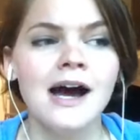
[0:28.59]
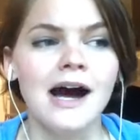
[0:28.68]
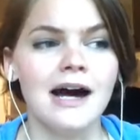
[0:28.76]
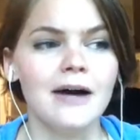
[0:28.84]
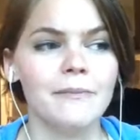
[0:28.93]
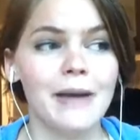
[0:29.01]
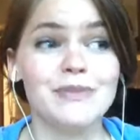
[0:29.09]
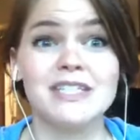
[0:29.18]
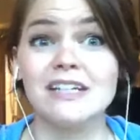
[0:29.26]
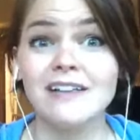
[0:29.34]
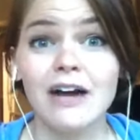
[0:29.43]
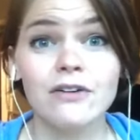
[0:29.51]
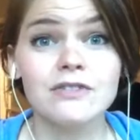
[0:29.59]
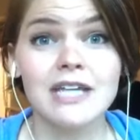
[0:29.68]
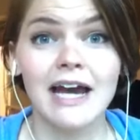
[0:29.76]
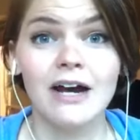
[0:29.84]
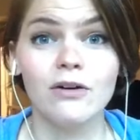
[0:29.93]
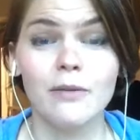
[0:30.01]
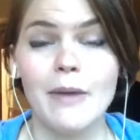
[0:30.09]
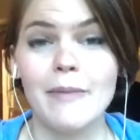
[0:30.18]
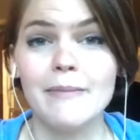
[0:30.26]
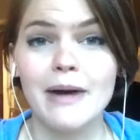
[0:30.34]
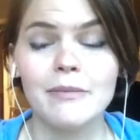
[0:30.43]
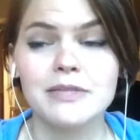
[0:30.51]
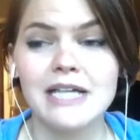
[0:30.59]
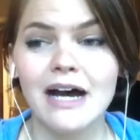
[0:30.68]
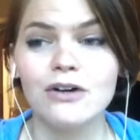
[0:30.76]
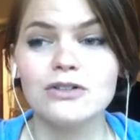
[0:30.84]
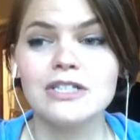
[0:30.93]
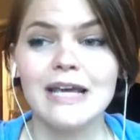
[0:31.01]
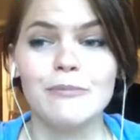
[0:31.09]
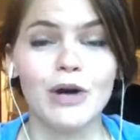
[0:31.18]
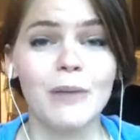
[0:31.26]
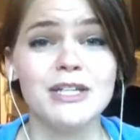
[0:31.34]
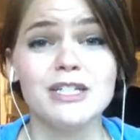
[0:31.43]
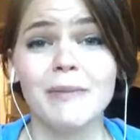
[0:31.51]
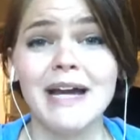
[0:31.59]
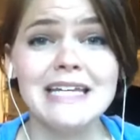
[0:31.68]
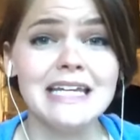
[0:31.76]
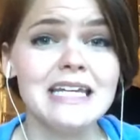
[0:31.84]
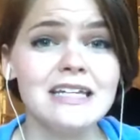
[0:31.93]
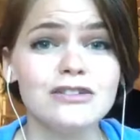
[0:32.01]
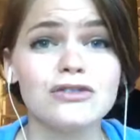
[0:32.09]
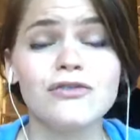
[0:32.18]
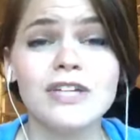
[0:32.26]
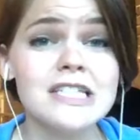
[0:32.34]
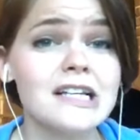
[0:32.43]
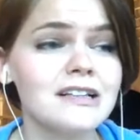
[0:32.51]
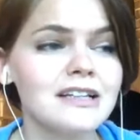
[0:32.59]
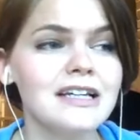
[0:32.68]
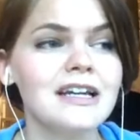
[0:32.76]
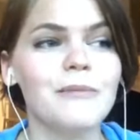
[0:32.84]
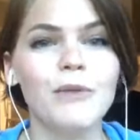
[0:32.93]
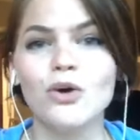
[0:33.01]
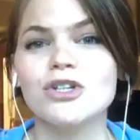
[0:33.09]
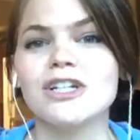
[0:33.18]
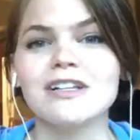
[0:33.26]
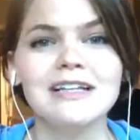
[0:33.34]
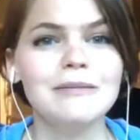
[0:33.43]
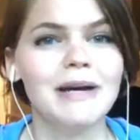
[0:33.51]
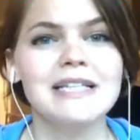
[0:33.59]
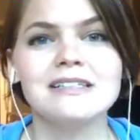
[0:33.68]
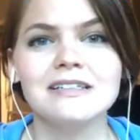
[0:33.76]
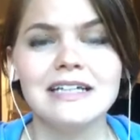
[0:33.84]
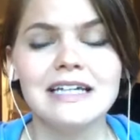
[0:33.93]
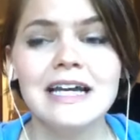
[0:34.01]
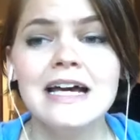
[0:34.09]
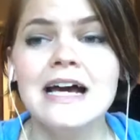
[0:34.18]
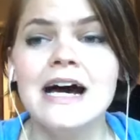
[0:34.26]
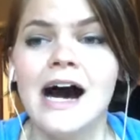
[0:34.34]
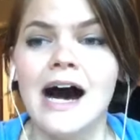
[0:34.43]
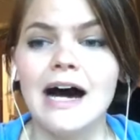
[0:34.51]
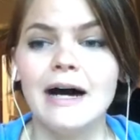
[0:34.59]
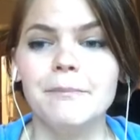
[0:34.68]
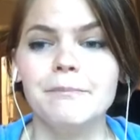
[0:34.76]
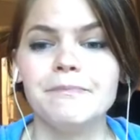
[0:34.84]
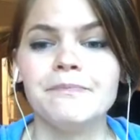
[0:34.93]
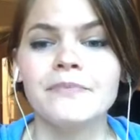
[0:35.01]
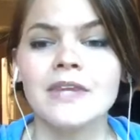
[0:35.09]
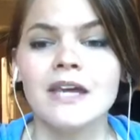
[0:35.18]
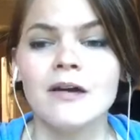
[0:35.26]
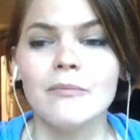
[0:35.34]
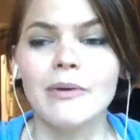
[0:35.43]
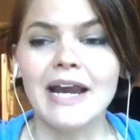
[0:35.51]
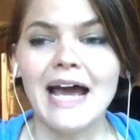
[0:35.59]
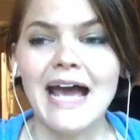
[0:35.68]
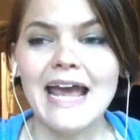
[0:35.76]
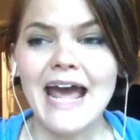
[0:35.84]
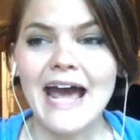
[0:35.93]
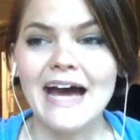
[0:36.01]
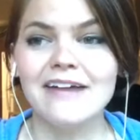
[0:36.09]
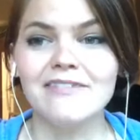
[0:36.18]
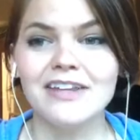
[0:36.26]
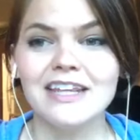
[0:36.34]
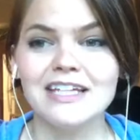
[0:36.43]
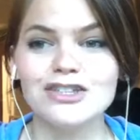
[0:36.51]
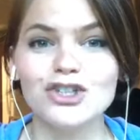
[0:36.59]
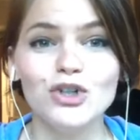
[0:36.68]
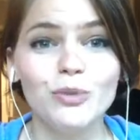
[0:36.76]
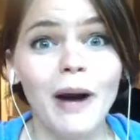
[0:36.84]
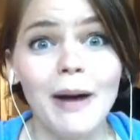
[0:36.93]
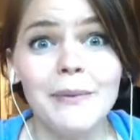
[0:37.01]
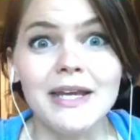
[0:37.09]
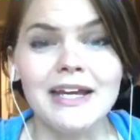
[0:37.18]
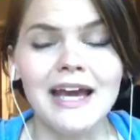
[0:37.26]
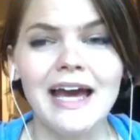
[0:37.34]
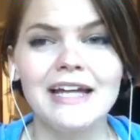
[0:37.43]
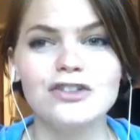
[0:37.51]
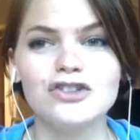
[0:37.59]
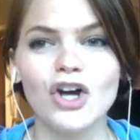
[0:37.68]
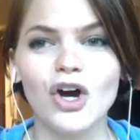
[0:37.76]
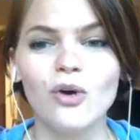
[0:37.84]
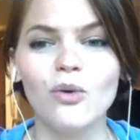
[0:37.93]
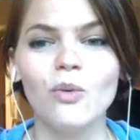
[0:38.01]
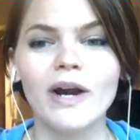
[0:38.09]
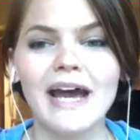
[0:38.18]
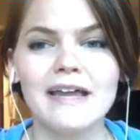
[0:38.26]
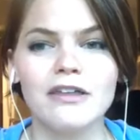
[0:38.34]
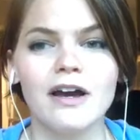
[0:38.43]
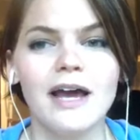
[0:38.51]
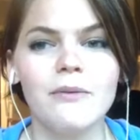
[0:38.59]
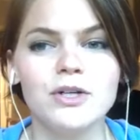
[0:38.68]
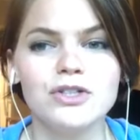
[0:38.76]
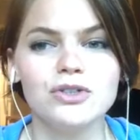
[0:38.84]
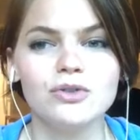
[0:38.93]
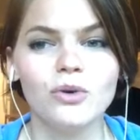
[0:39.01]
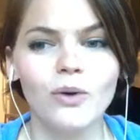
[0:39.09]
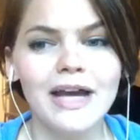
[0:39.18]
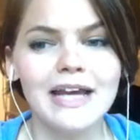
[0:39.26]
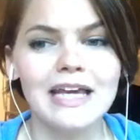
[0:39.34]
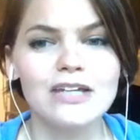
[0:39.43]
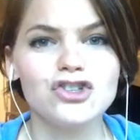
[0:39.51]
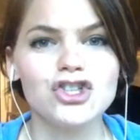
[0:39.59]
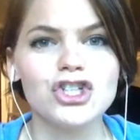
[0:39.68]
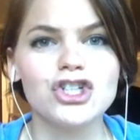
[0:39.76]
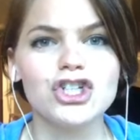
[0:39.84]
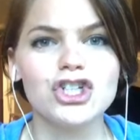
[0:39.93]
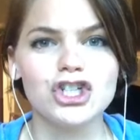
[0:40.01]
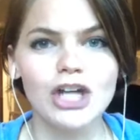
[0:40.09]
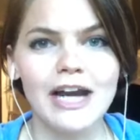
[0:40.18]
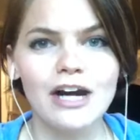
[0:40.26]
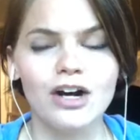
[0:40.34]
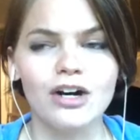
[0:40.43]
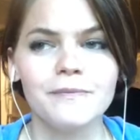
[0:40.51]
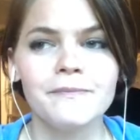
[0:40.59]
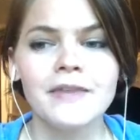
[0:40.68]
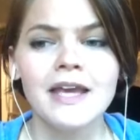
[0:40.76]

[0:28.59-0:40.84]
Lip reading: I'm still out of town. I'm at my mom's house. It brought me to my knees physically, emotionally, mentally. But I have this new puppy. And so what I thought I would do quick is just share